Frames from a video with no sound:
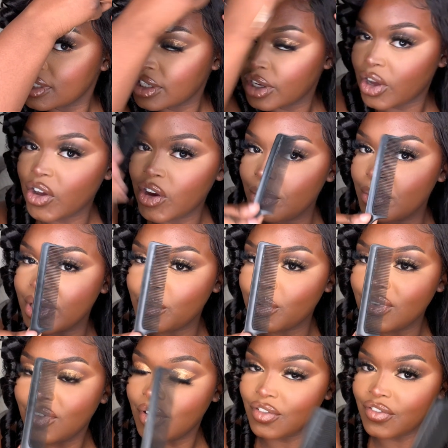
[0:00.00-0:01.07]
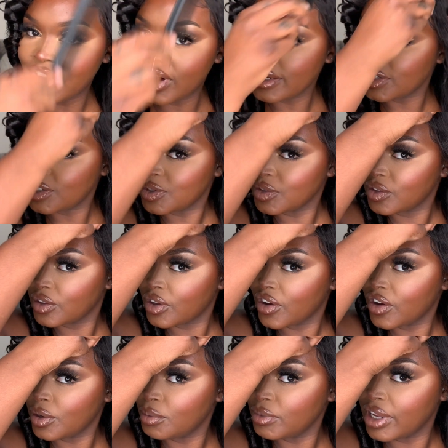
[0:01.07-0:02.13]
to comb it with a fine tooth
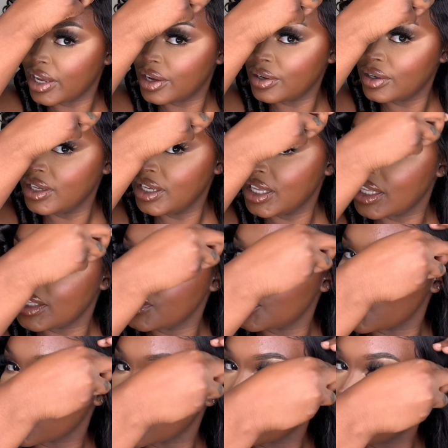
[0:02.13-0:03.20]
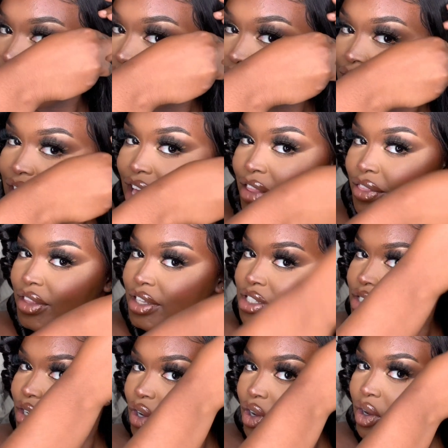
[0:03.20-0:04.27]
comb now, just at the
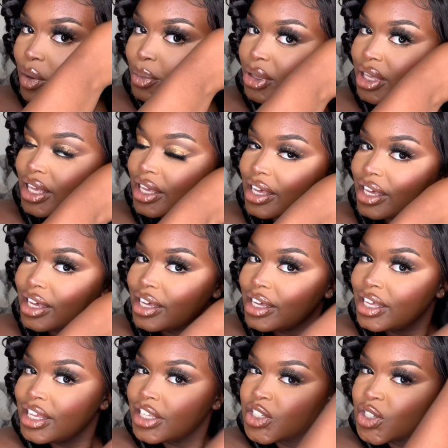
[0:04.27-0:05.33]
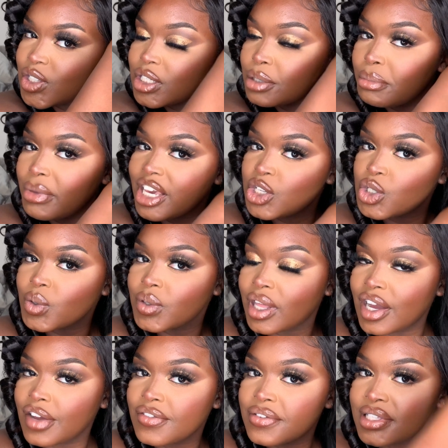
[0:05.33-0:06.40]
top here, just to make sure that
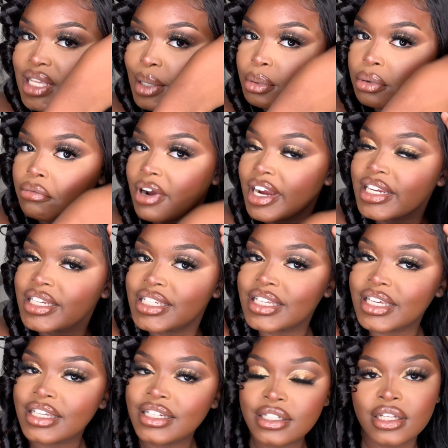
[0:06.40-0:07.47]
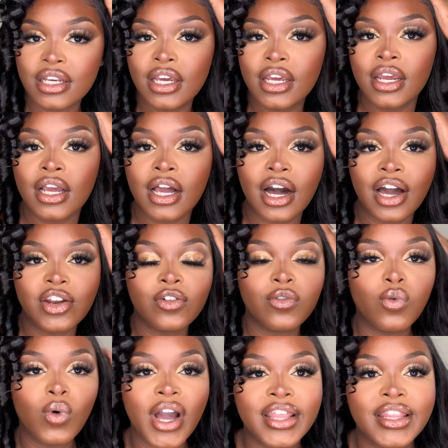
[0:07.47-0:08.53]
I've separated kind of
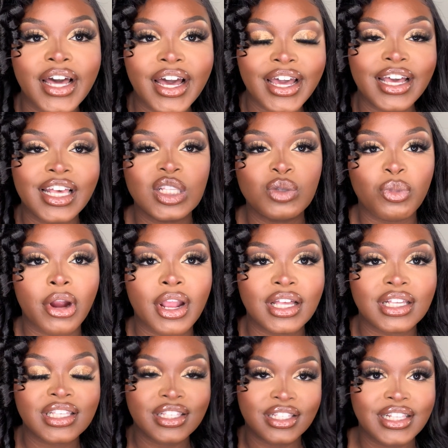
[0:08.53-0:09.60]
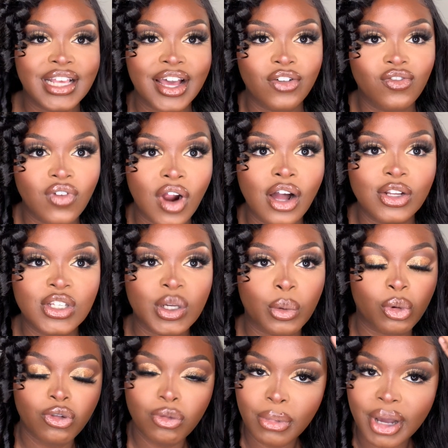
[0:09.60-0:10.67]
where that hairspray has set right on top
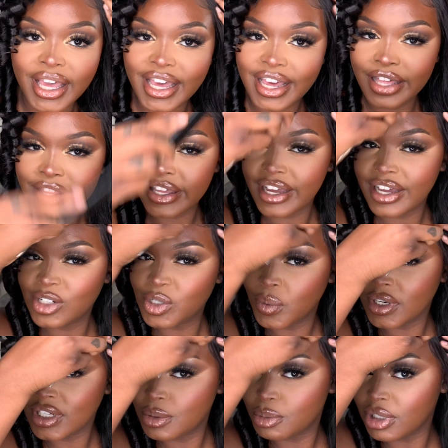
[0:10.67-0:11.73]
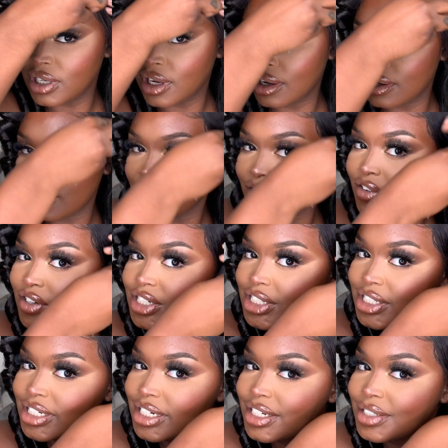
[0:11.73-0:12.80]
of my hair there. I don't want it to be like
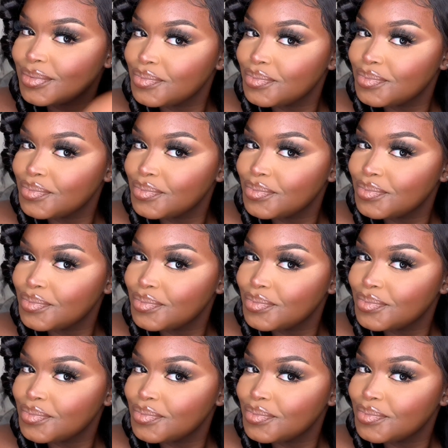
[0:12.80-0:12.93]
crunchy,